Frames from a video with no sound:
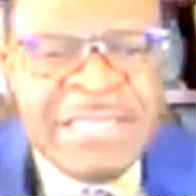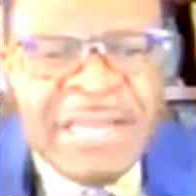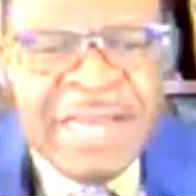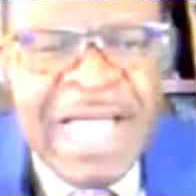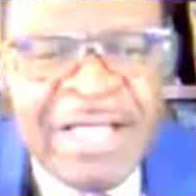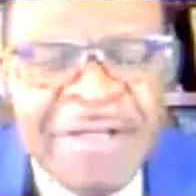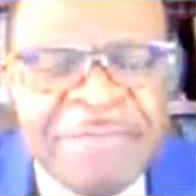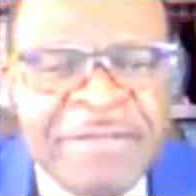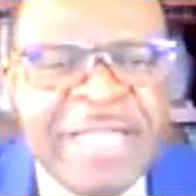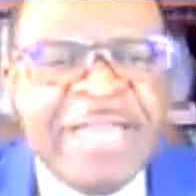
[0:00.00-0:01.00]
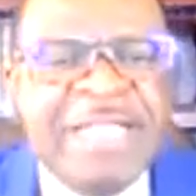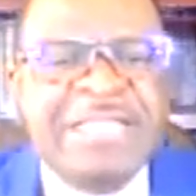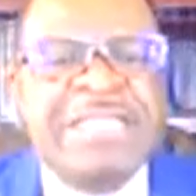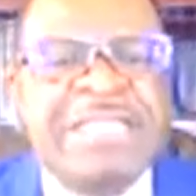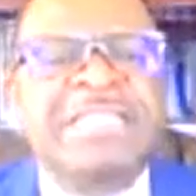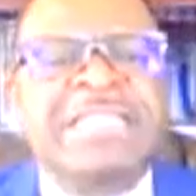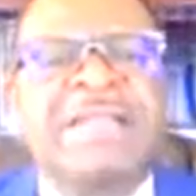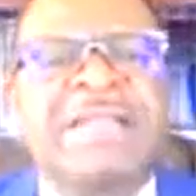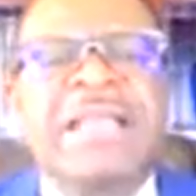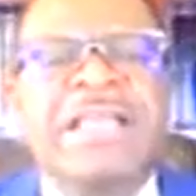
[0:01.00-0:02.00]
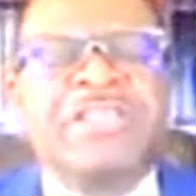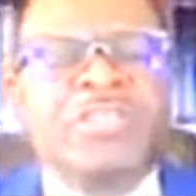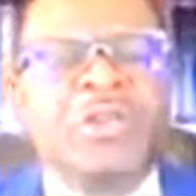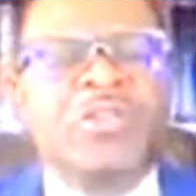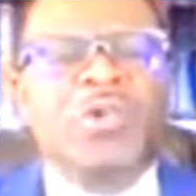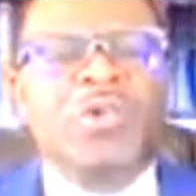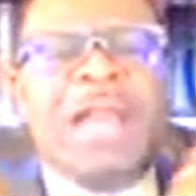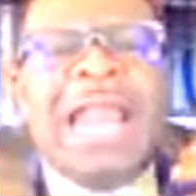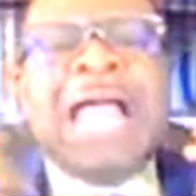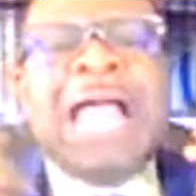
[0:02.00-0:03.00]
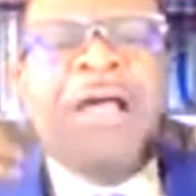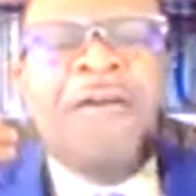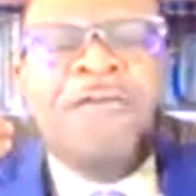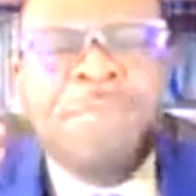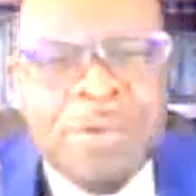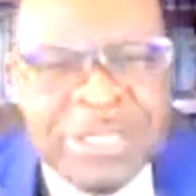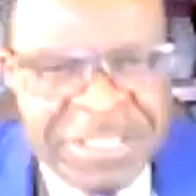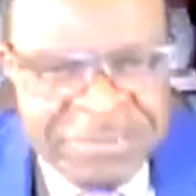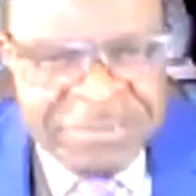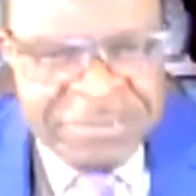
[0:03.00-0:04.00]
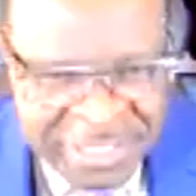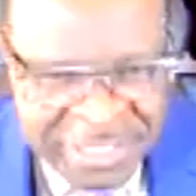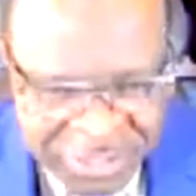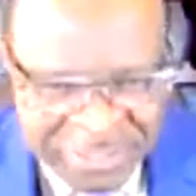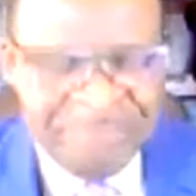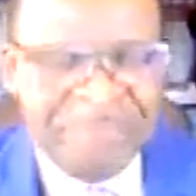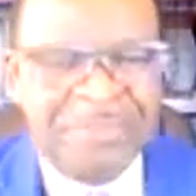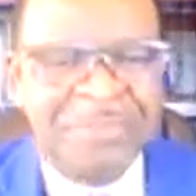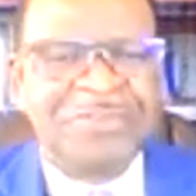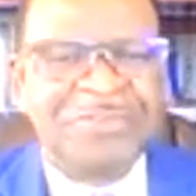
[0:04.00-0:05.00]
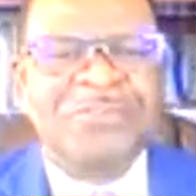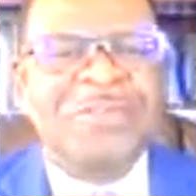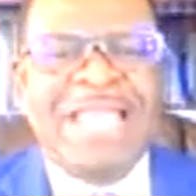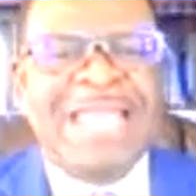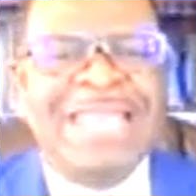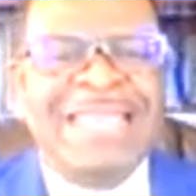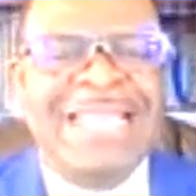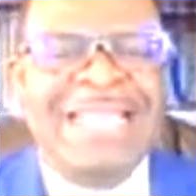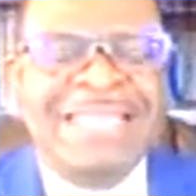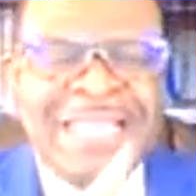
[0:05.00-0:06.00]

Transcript: lack of energy is also lack of motivation to do anything.